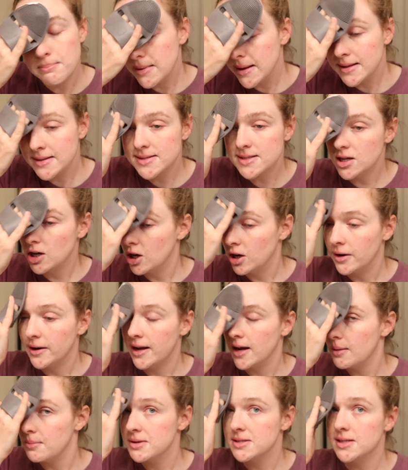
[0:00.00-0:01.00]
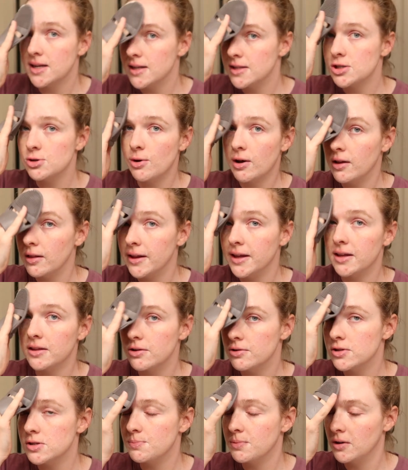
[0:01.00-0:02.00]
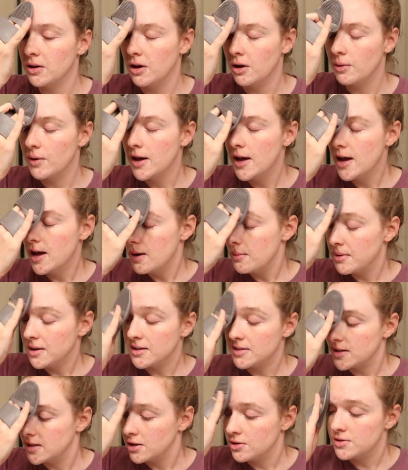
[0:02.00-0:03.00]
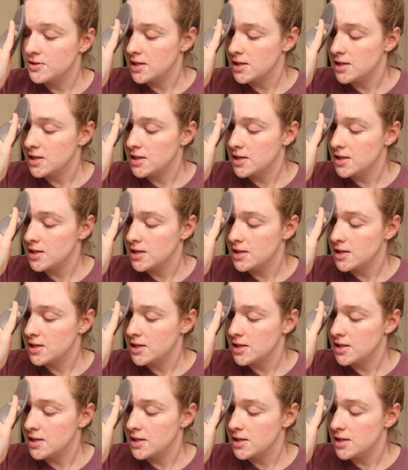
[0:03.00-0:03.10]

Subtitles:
mitts on Amazon. So I'll link those below because I know